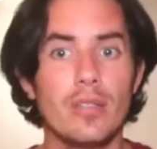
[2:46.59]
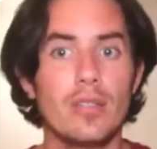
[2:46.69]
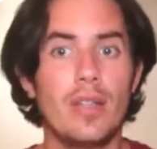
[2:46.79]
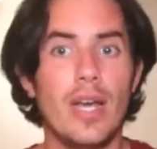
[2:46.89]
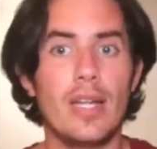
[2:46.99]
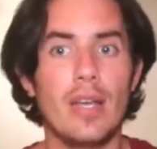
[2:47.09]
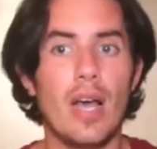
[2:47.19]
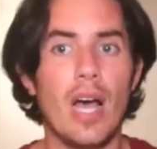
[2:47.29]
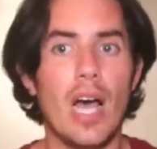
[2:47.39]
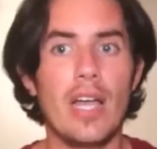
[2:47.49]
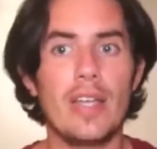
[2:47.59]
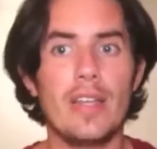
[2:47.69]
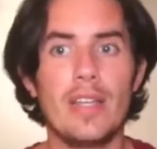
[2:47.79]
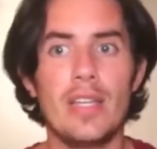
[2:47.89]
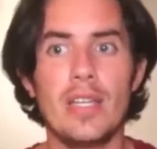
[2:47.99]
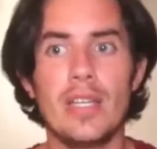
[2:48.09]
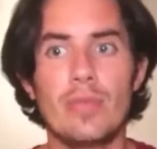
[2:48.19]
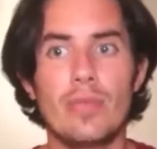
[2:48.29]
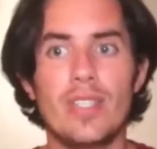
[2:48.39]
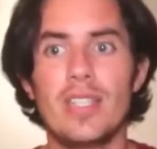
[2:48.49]
that I
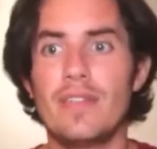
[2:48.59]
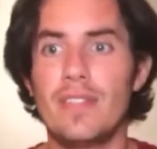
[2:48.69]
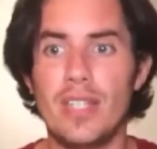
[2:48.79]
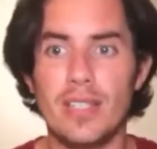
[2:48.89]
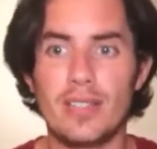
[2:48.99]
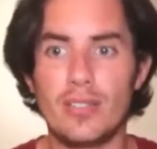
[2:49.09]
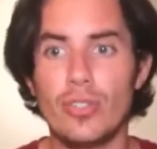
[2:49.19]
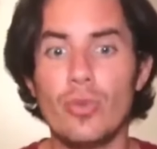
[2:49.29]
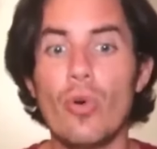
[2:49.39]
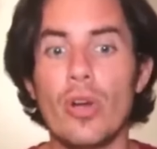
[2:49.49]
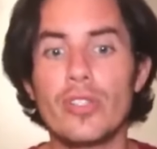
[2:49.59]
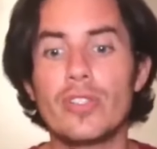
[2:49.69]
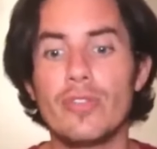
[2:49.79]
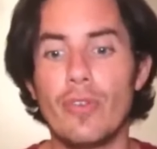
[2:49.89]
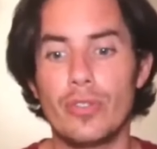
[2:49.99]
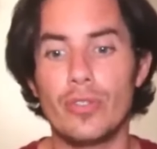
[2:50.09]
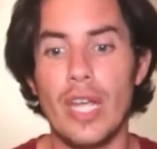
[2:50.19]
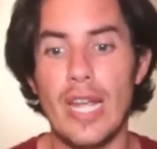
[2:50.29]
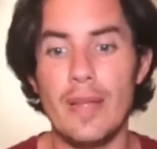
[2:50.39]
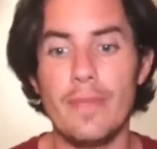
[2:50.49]
received these 2 words for
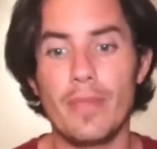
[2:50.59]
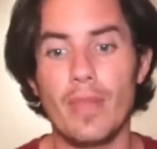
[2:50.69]
today,